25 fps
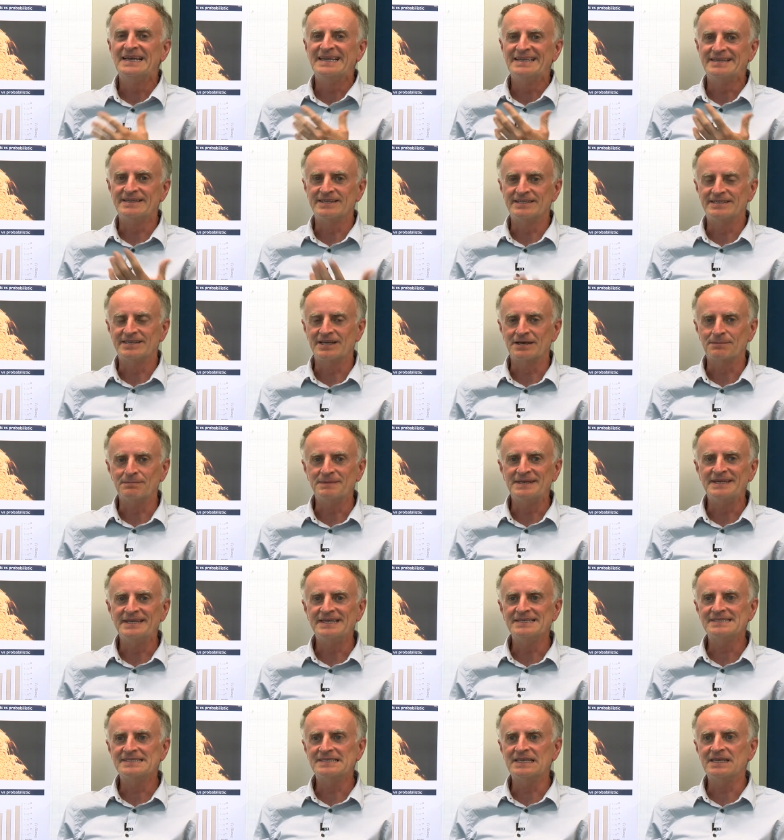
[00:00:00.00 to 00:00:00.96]

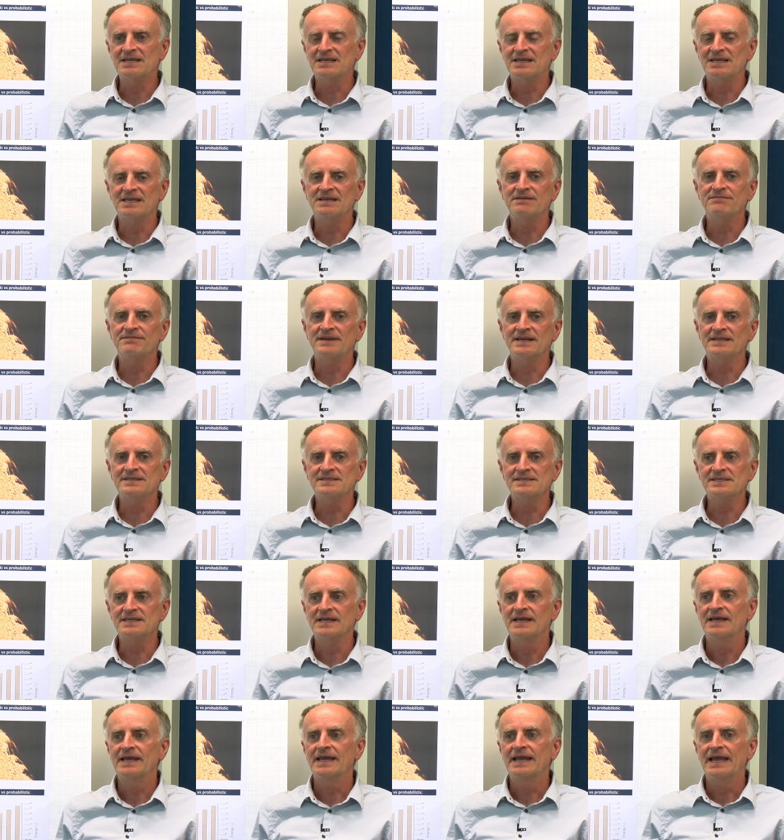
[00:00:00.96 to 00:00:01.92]
deterministic events
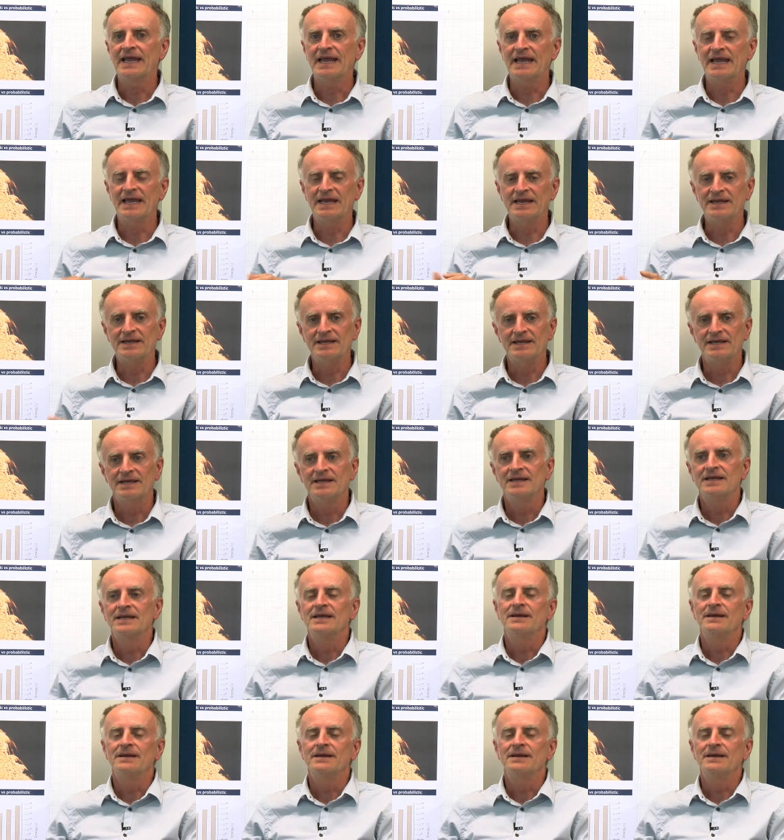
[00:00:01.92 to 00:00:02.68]
and